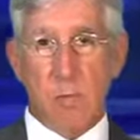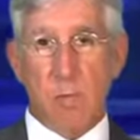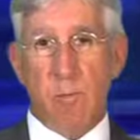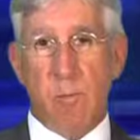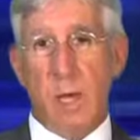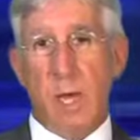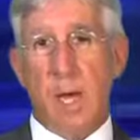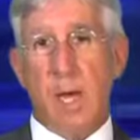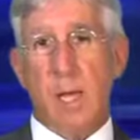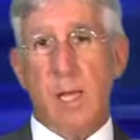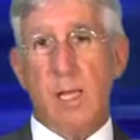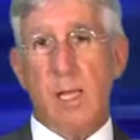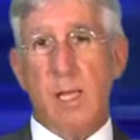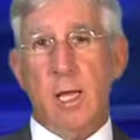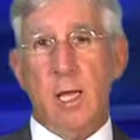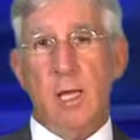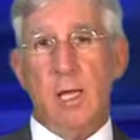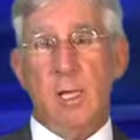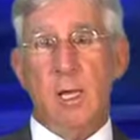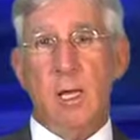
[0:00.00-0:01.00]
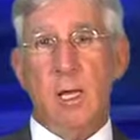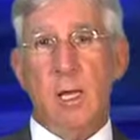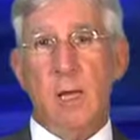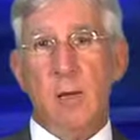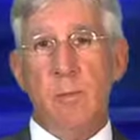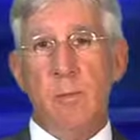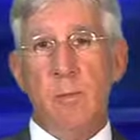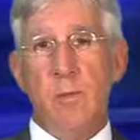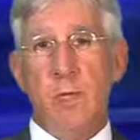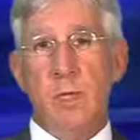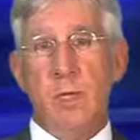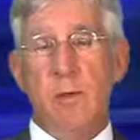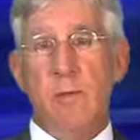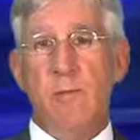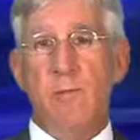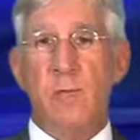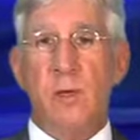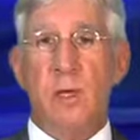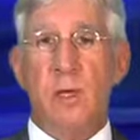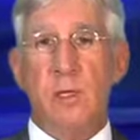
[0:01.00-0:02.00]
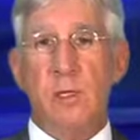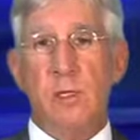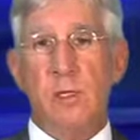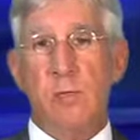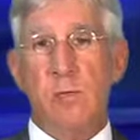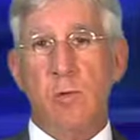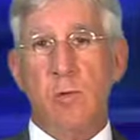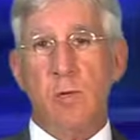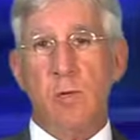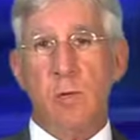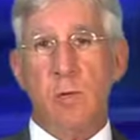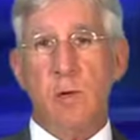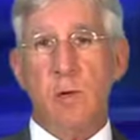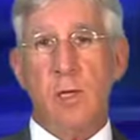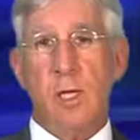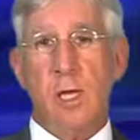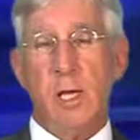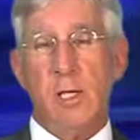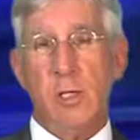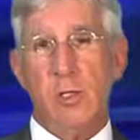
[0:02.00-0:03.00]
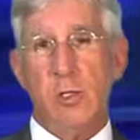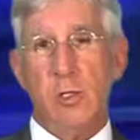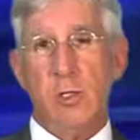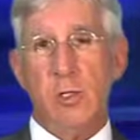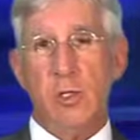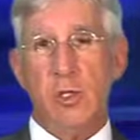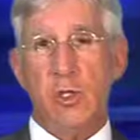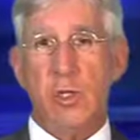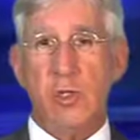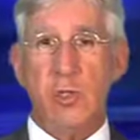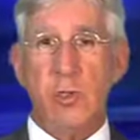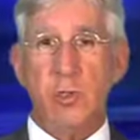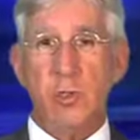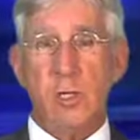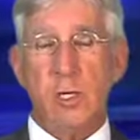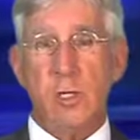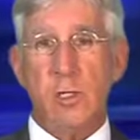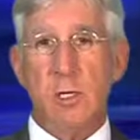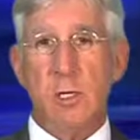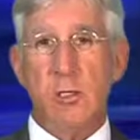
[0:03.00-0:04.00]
Back at that time, the defendants or their casualty insurance,